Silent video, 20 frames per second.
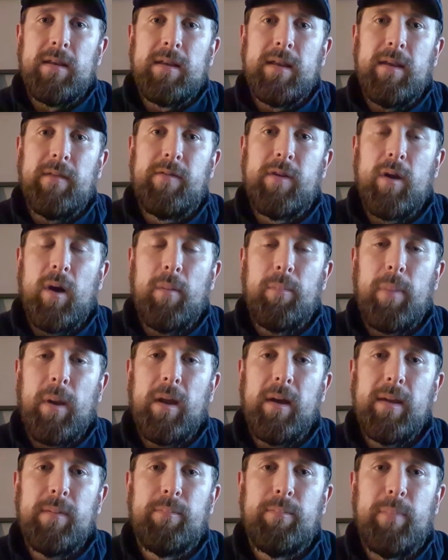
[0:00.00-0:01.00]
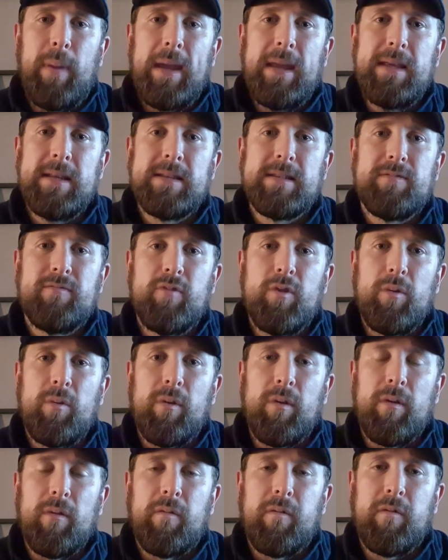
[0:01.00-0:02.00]
If you apply Bayes'
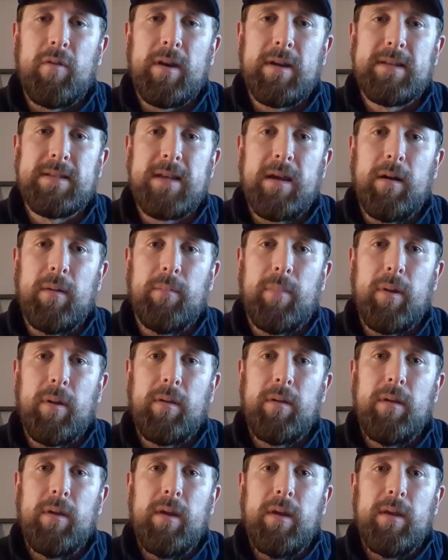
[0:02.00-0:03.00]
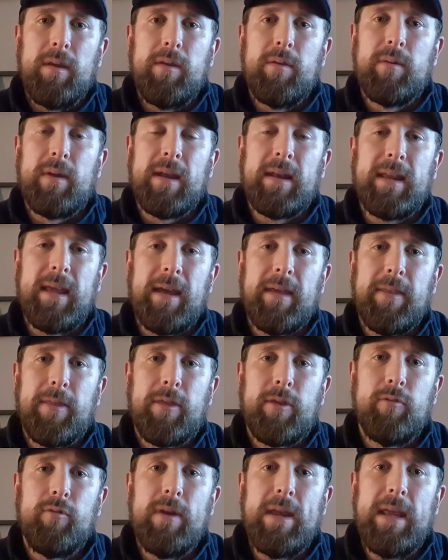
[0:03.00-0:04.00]
rule, for example, you can
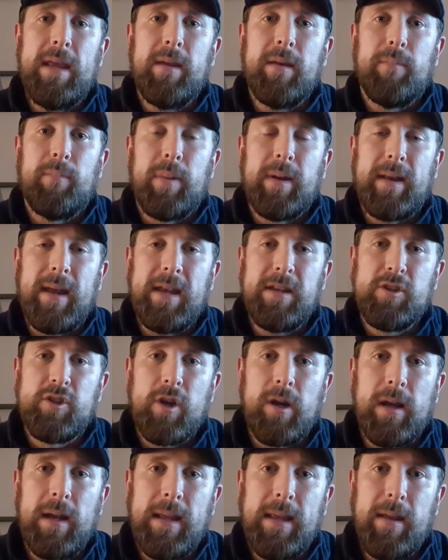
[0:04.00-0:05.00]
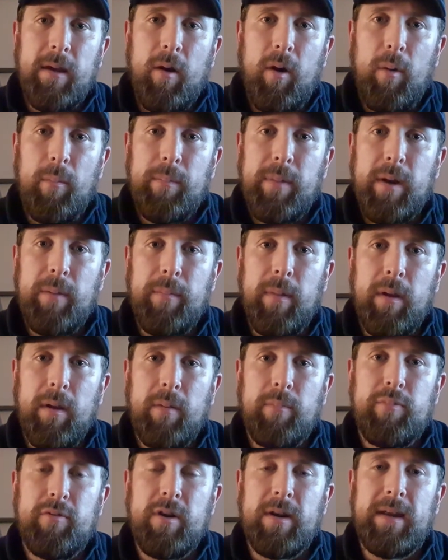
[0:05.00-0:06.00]
get three potentially
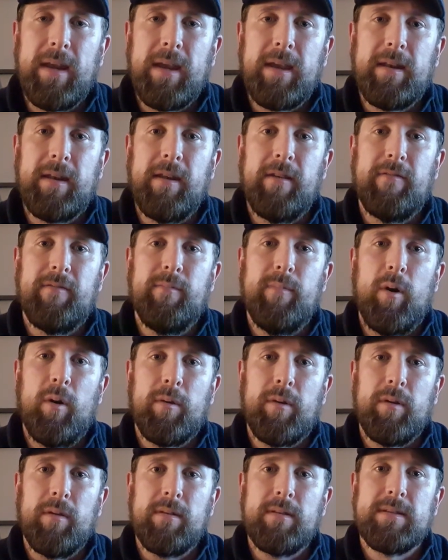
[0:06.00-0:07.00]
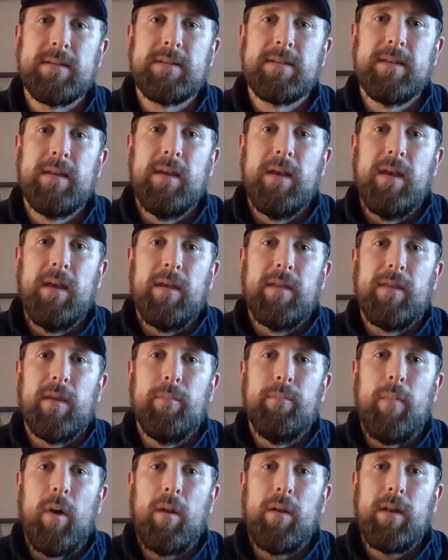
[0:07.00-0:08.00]
optimal predictive models. The
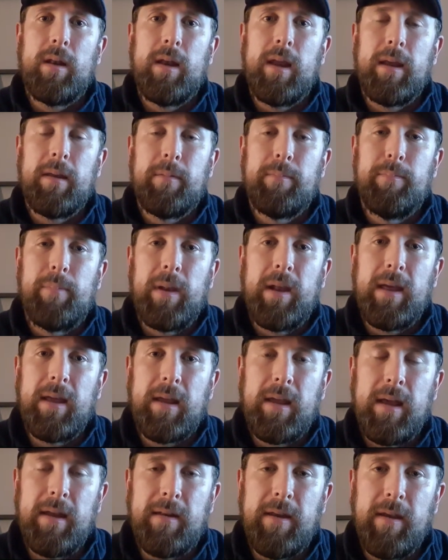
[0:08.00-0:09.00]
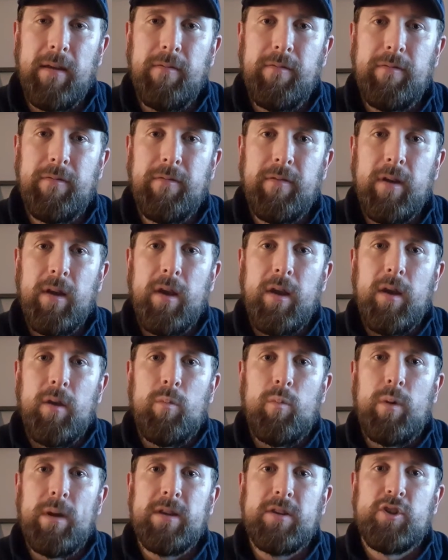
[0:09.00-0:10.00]
multiplicative,
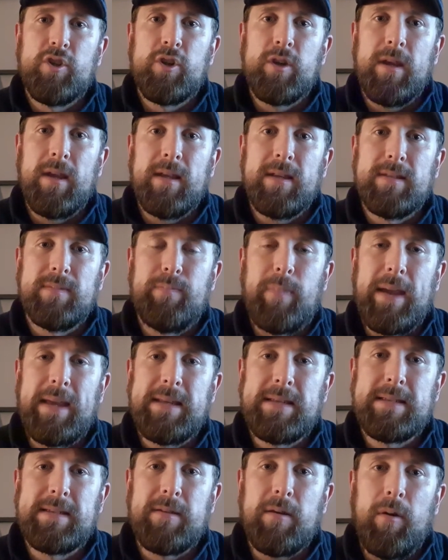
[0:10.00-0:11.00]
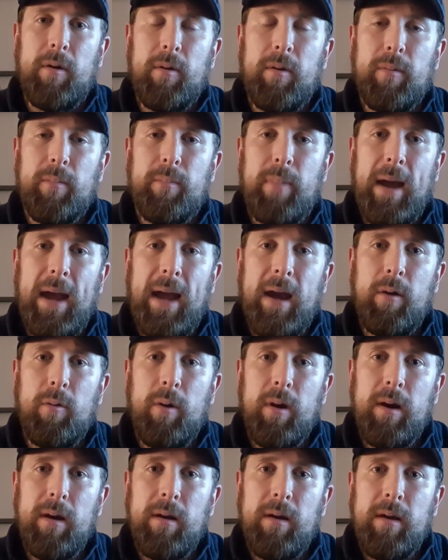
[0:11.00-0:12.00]
which is based on
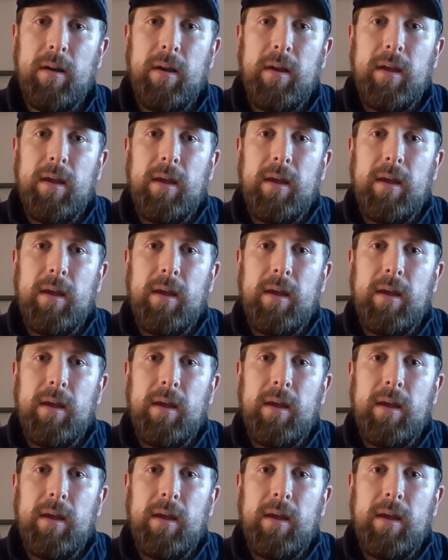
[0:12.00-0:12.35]
power,